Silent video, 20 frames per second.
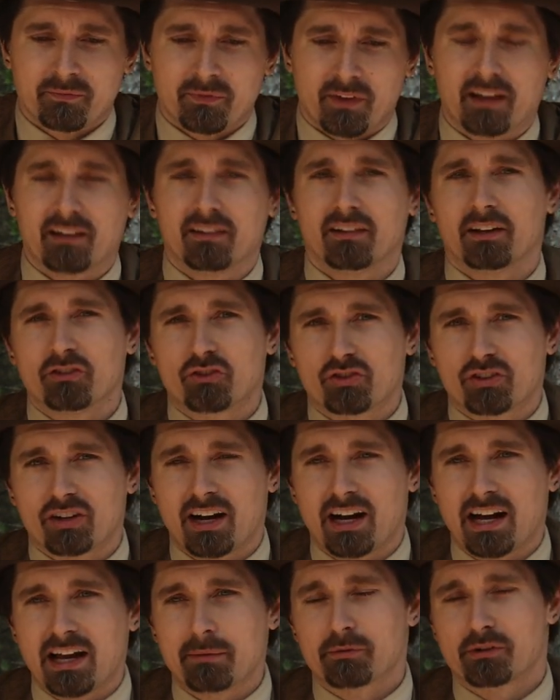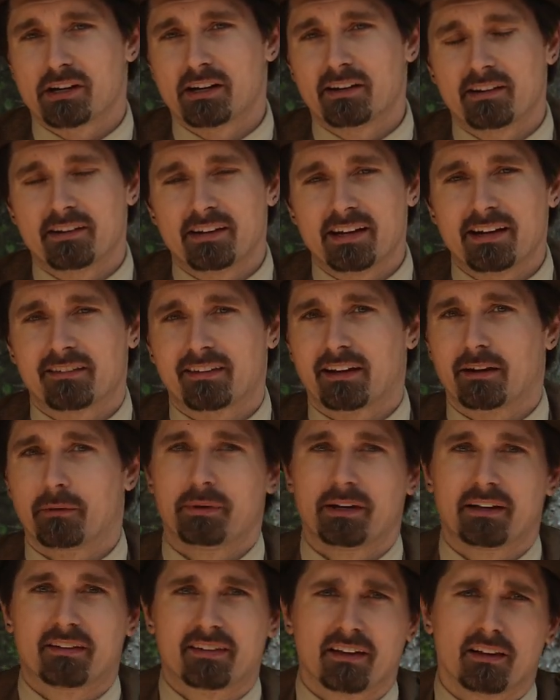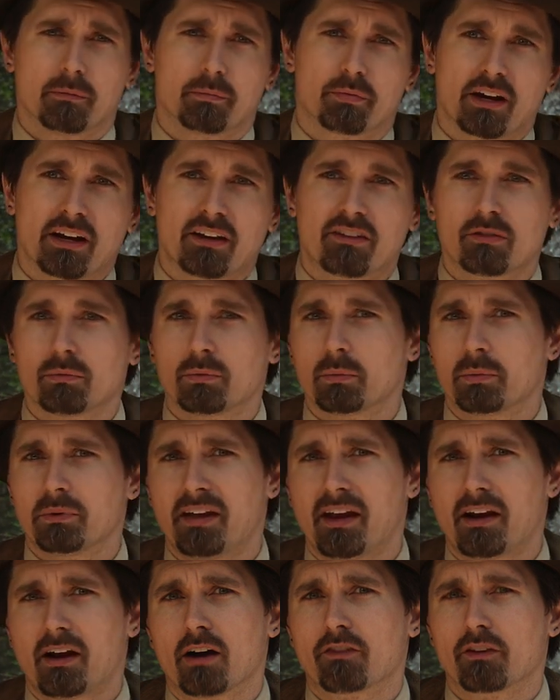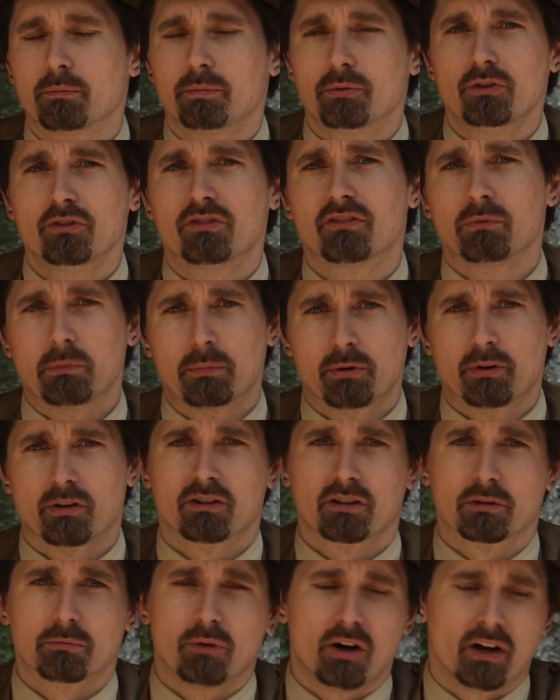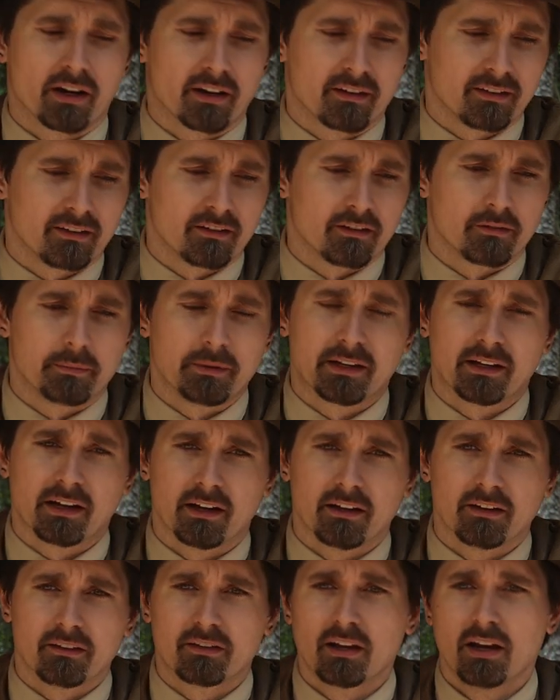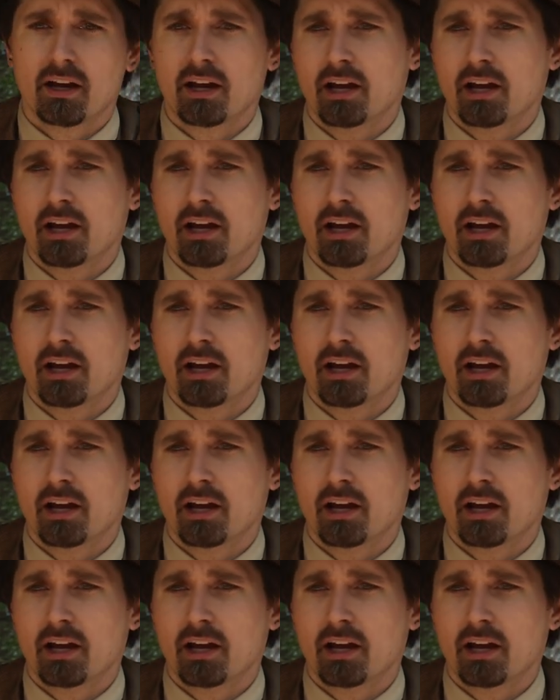at lunchtime or end of the day, it's like a big celebration when we take off our boots and we put on our moccasins, because